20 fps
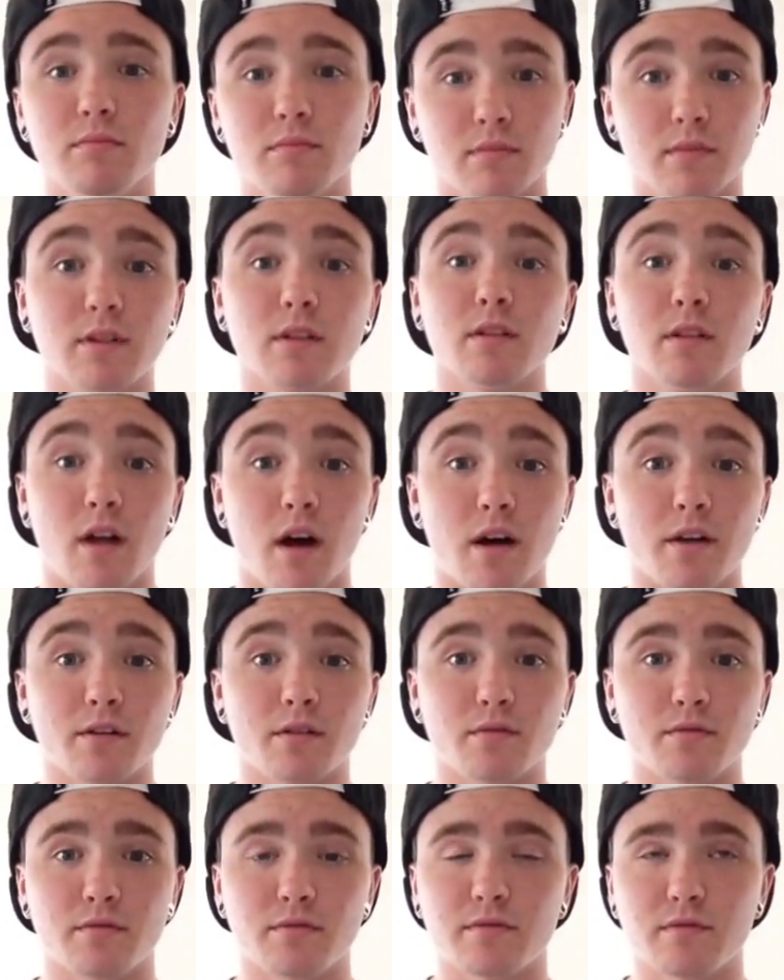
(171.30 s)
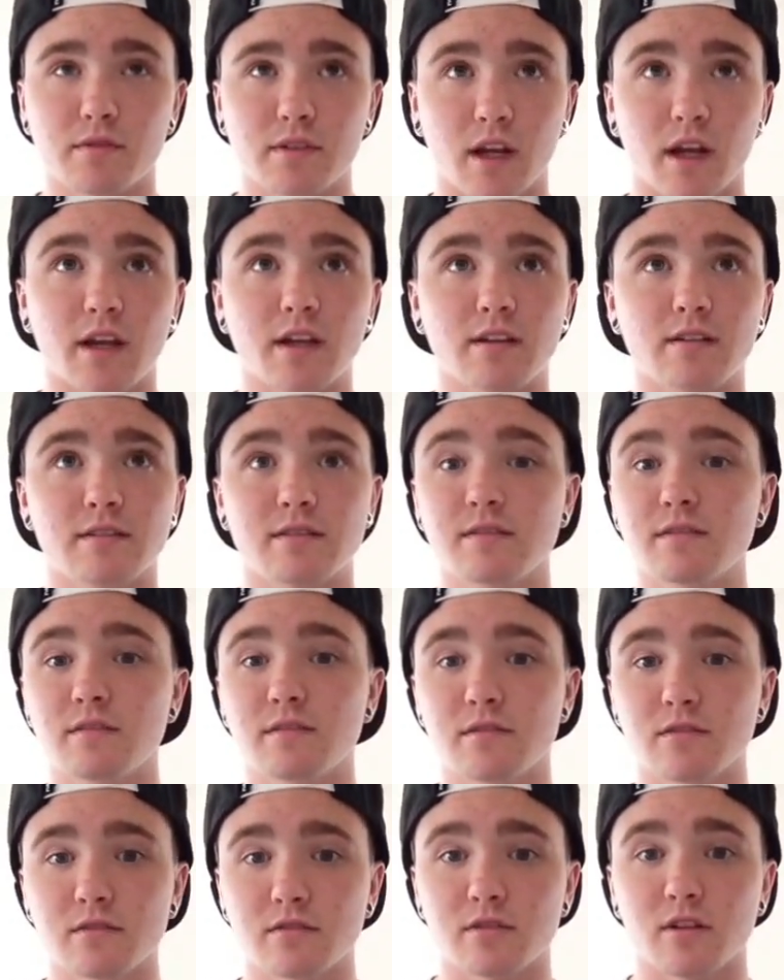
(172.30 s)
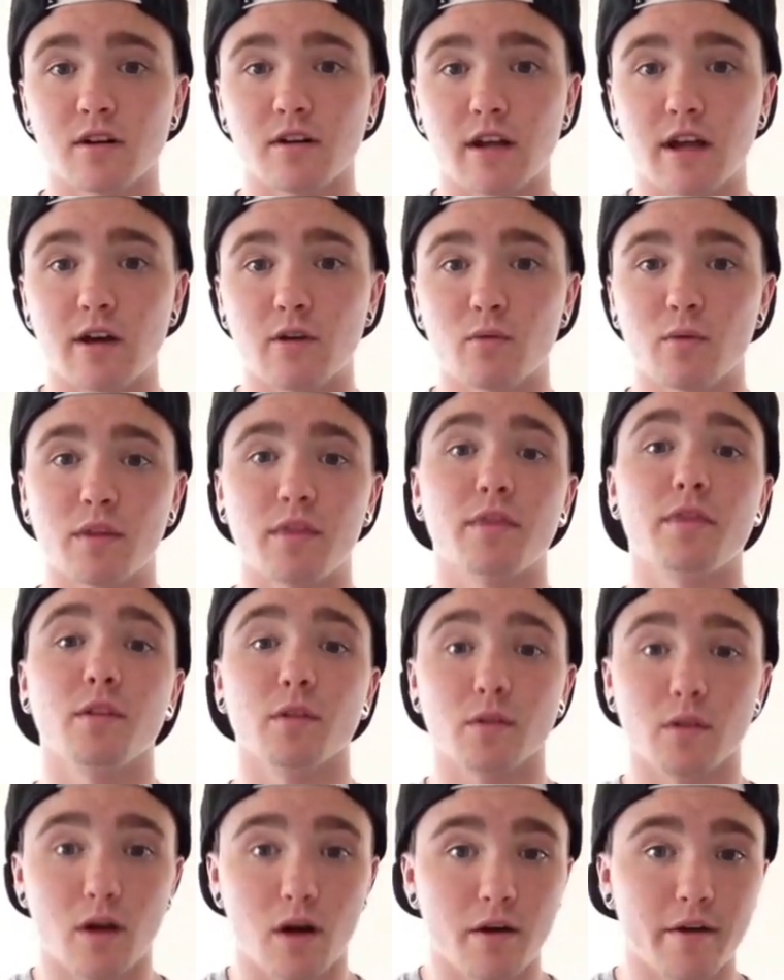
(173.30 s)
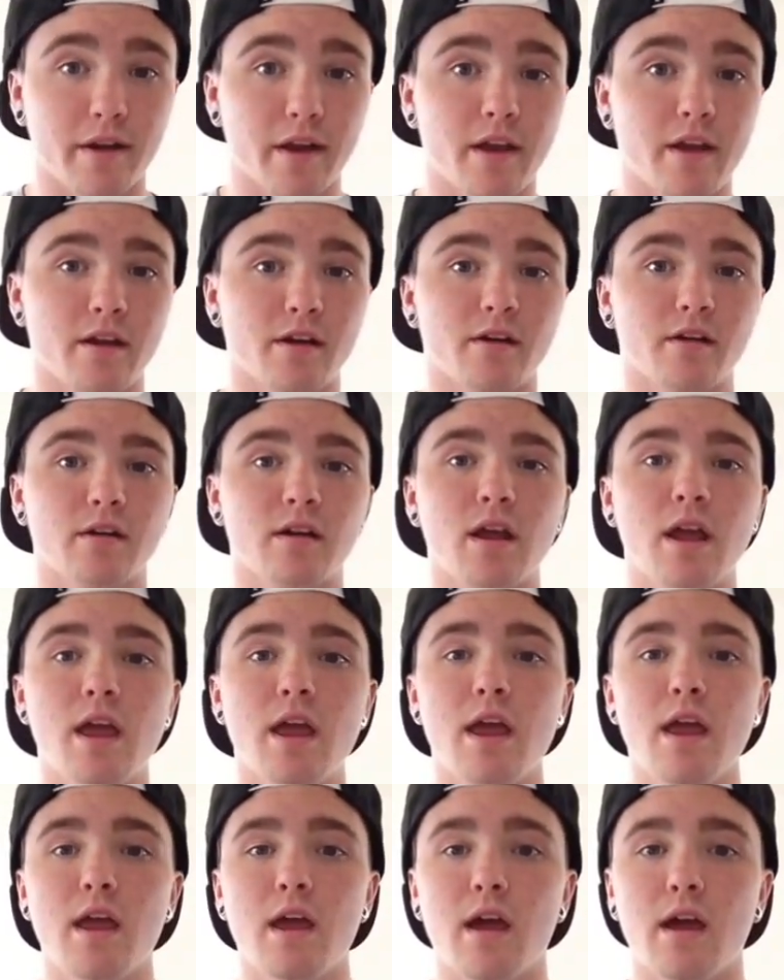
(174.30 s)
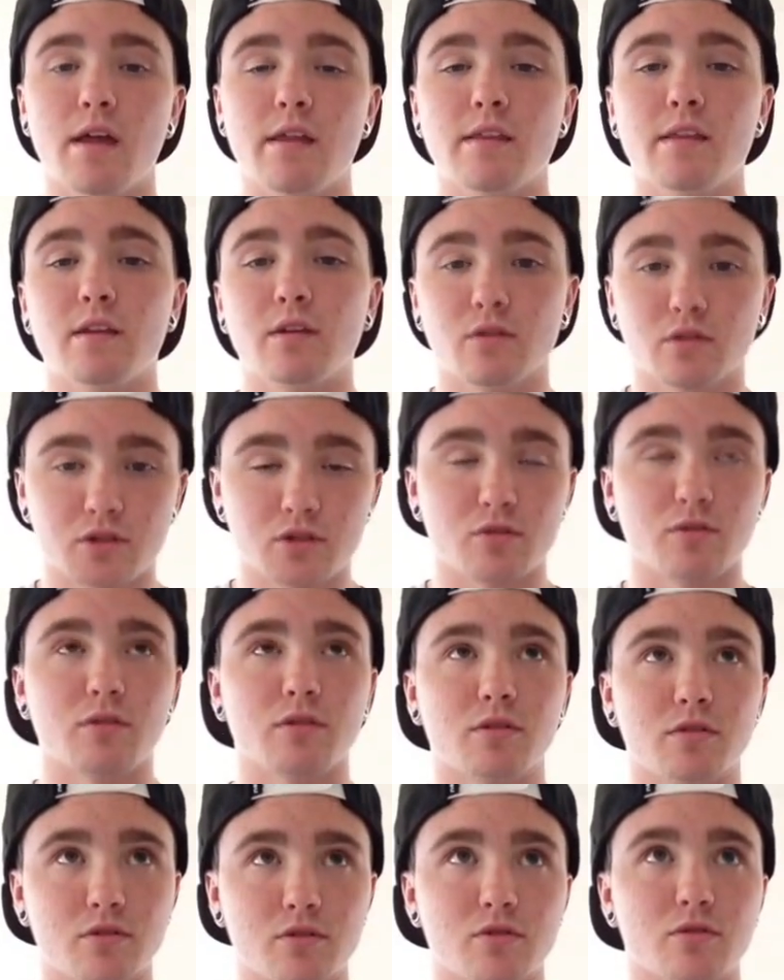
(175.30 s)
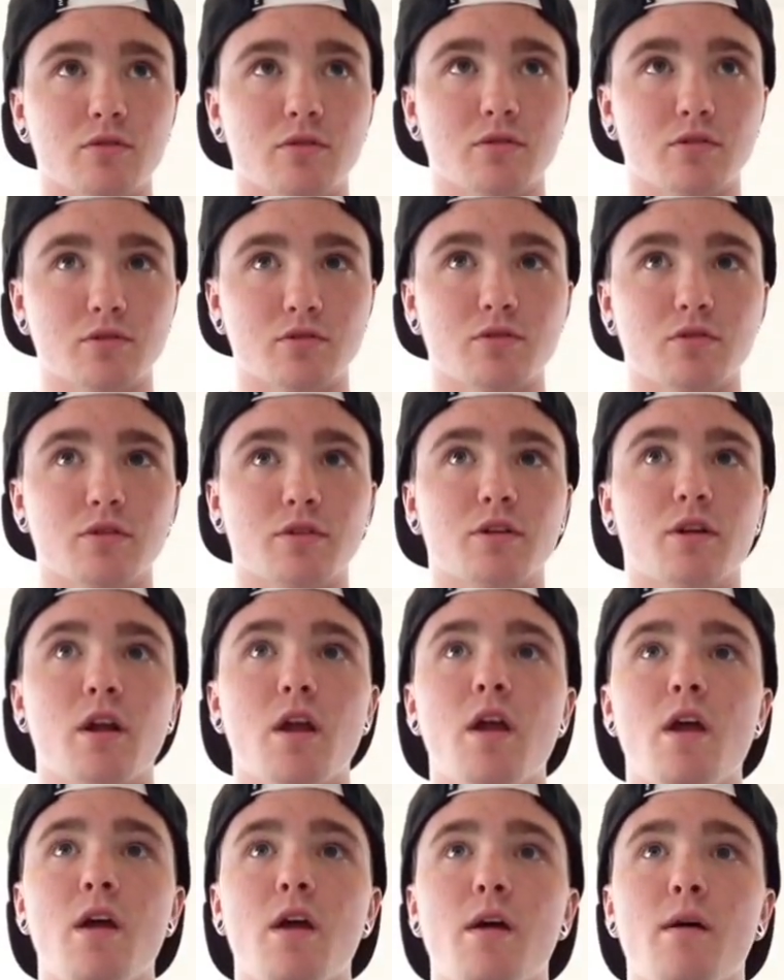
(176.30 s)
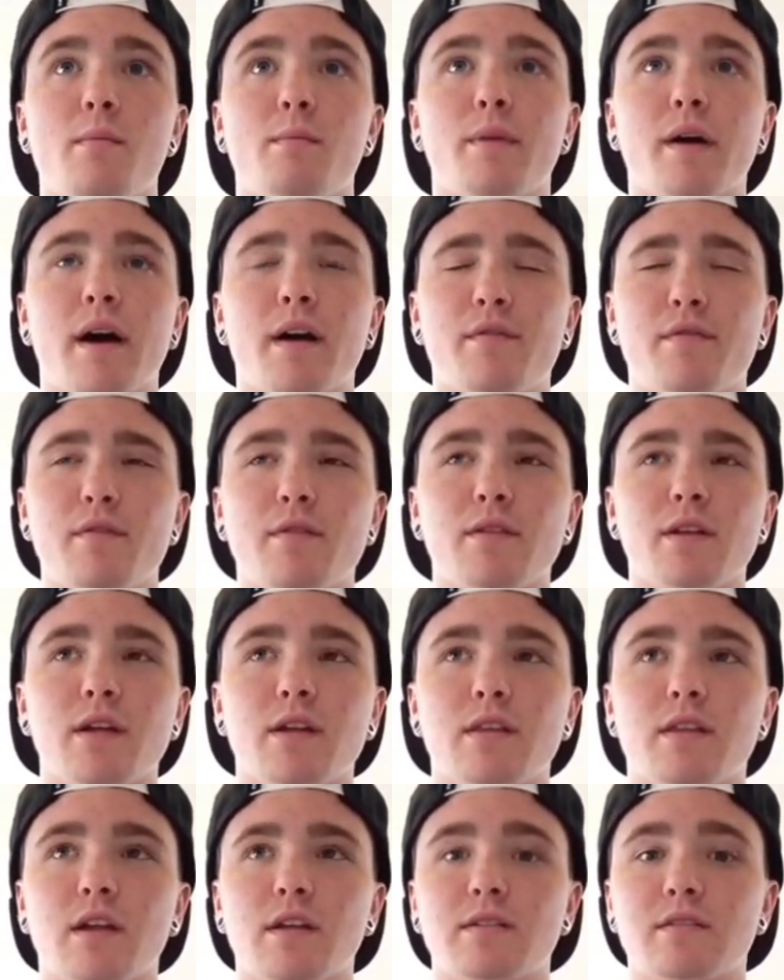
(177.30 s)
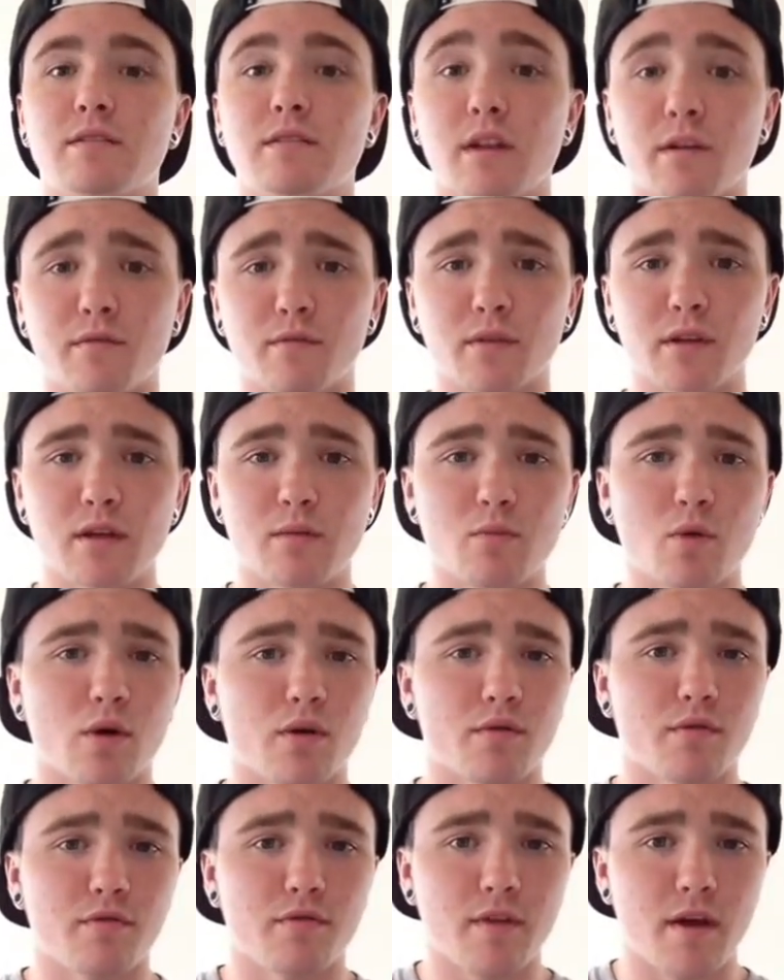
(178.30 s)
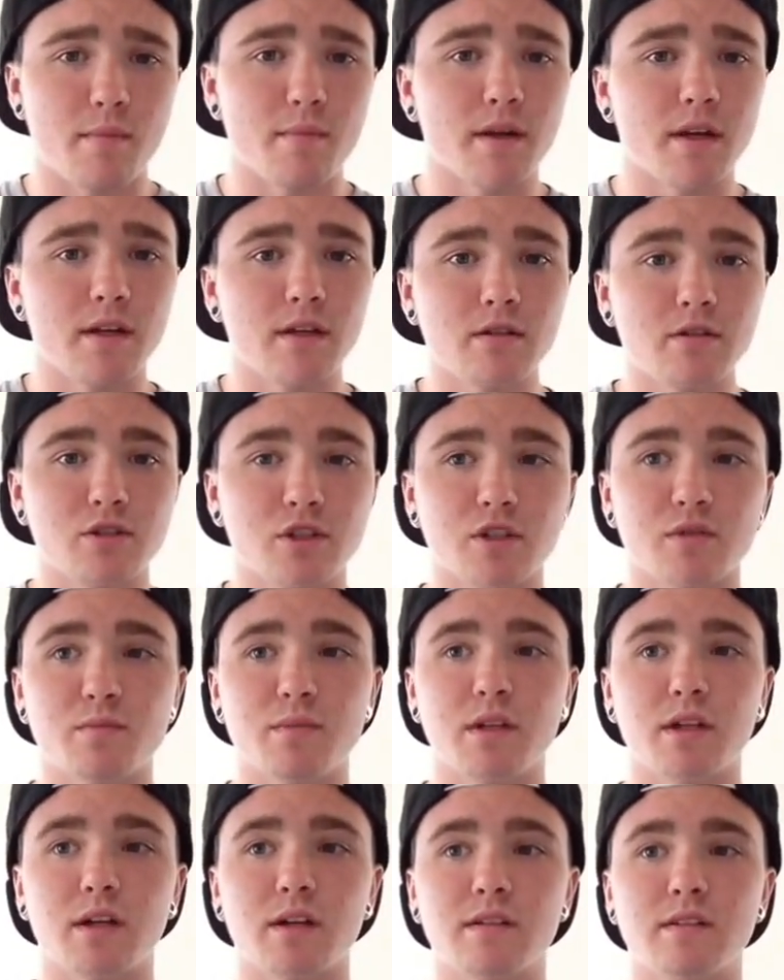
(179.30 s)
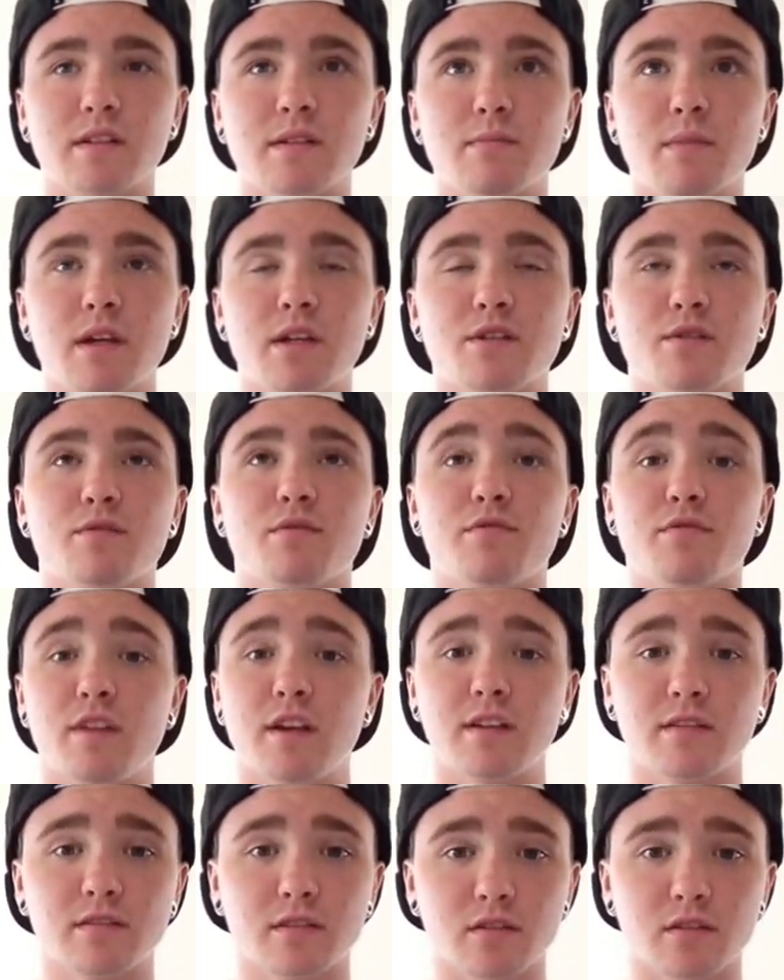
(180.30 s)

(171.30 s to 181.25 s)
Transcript: a lot of dykes start out with the long hair, and then they go shorter and shorter and shorter. But I feel like that's definitely more feminine just because it makes your face